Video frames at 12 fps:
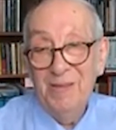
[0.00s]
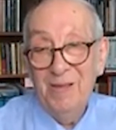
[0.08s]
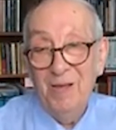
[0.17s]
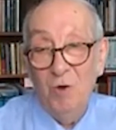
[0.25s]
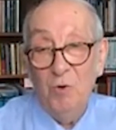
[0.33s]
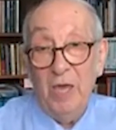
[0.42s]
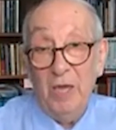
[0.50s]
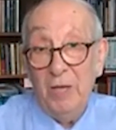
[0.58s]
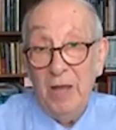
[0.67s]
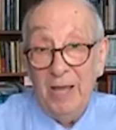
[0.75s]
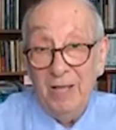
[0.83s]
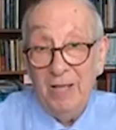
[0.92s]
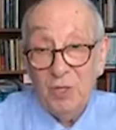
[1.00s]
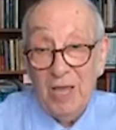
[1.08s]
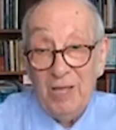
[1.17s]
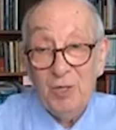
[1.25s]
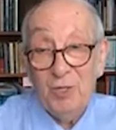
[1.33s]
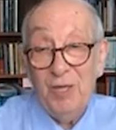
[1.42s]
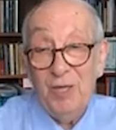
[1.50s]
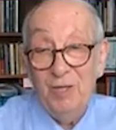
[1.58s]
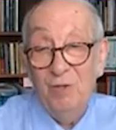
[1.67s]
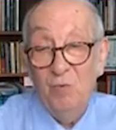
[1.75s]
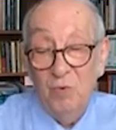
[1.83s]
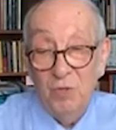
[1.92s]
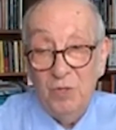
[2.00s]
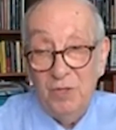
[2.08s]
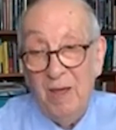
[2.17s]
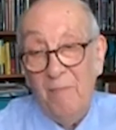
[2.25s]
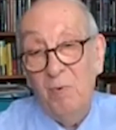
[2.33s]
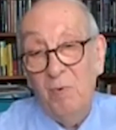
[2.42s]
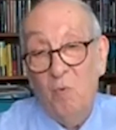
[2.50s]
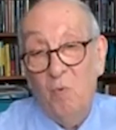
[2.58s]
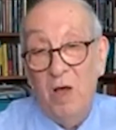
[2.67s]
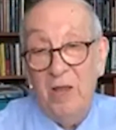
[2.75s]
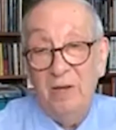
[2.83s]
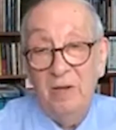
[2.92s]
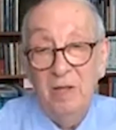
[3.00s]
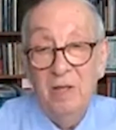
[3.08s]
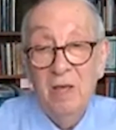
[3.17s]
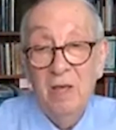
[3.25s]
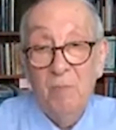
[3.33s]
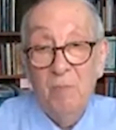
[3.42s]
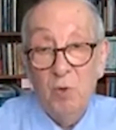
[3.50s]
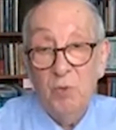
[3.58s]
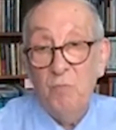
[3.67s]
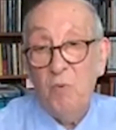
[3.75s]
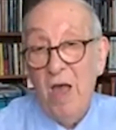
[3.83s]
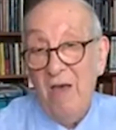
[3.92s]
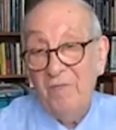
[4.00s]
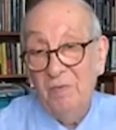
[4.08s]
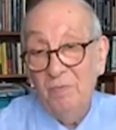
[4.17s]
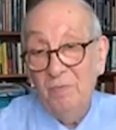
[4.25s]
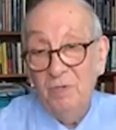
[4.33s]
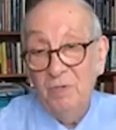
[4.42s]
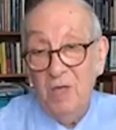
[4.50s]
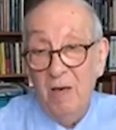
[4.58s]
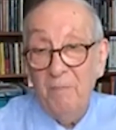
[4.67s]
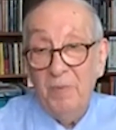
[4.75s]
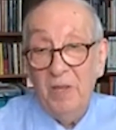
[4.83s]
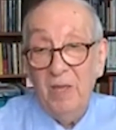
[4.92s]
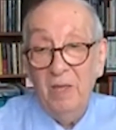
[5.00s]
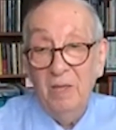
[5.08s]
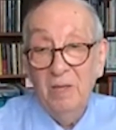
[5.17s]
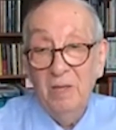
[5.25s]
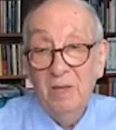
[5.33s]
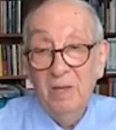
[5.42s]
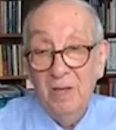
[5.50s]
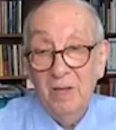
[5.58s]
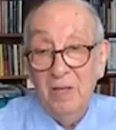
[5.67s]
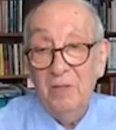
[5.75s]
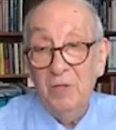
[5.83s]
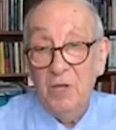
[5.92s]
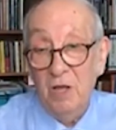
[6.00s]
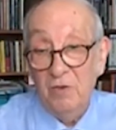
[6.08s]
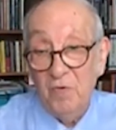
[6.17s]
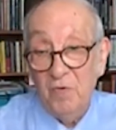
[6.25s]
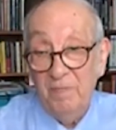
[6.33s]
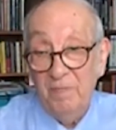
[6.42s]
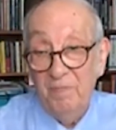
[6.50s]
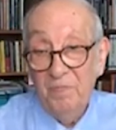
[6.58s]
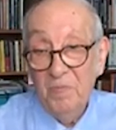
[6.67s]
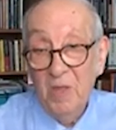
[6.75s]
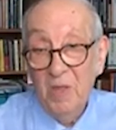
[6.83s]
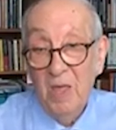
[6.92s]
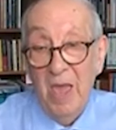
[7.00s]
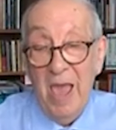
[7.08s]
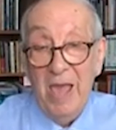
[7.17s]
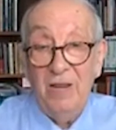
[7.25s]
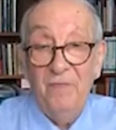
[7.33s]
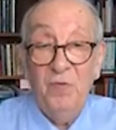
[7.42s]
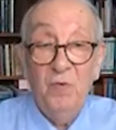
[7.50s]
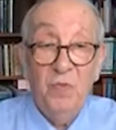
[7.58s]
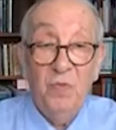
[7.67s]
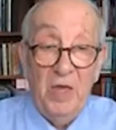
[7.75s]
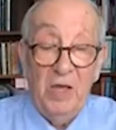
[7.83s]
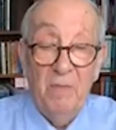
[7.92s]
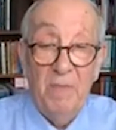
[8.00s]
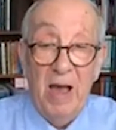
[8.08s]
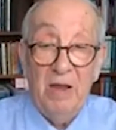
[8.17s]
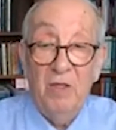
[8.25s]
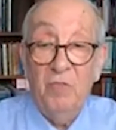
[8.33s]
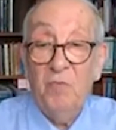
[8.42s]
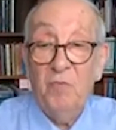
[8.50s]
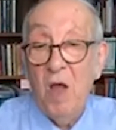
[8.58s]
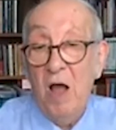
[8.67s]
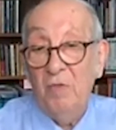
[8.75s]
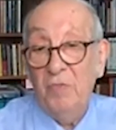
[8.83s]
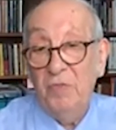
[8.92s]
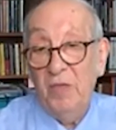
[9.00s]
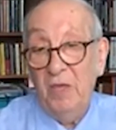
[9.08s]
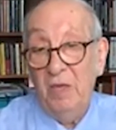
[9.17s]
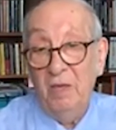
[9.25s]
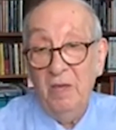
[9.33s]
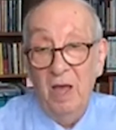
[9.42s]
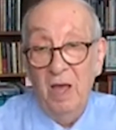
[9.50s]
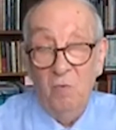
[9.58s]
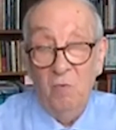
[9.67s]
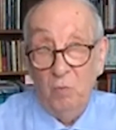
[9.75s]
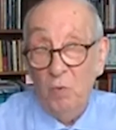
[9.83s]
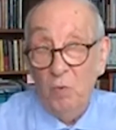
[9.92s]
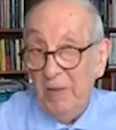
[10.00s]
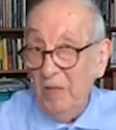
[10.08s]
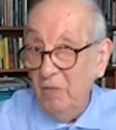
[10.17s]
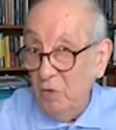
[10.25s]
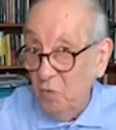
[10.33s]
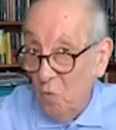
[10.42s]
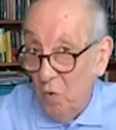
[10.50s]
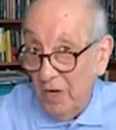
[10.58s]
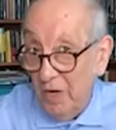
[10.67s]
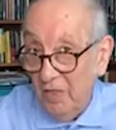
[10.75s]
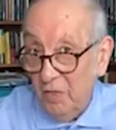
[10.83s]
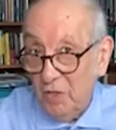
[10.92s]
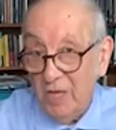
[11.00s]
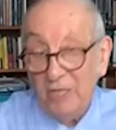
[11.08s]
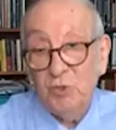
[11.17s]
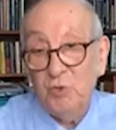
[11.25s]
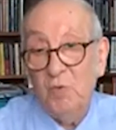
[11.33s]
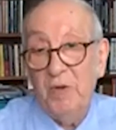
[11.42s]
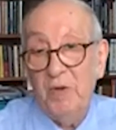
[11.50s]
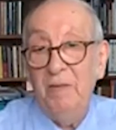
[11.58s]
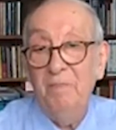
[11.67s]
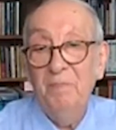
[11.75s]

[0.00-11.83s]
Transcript: Okay, United States Steel was the #1 most profitable company in the country. And if you think about it, throughout the what would be the 20th century,